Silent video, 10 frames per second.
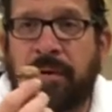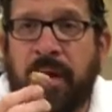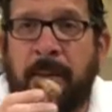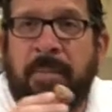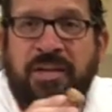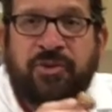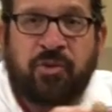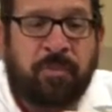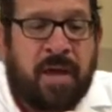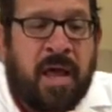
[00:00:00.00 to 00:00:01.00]
a
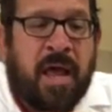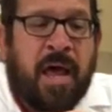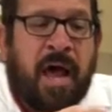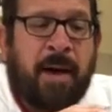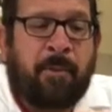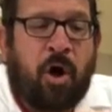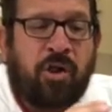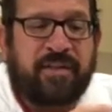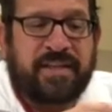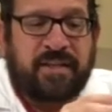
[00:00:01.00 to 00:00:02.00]
mushroom.
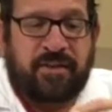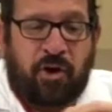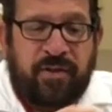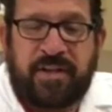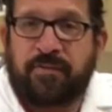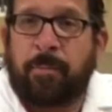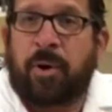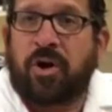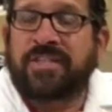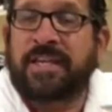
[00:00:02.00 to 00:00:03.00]
All the different
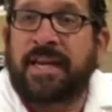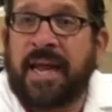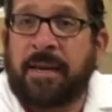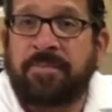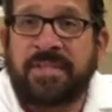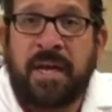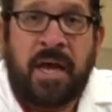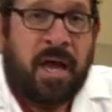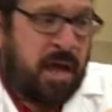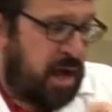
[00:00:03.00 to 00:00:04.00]
parts and names
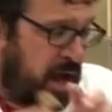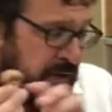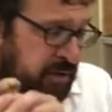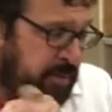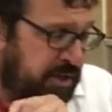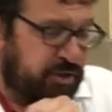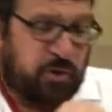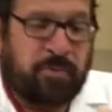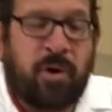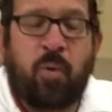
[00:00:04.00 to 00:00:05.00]
of the
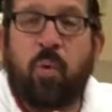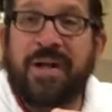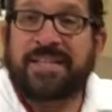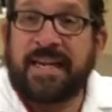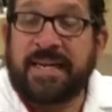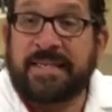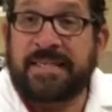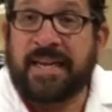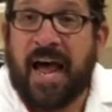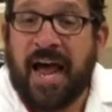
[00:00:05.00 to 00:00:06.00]
mushroom, what's
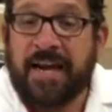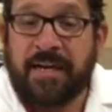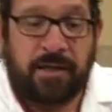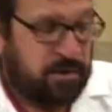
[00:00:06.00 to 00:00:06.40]
inside,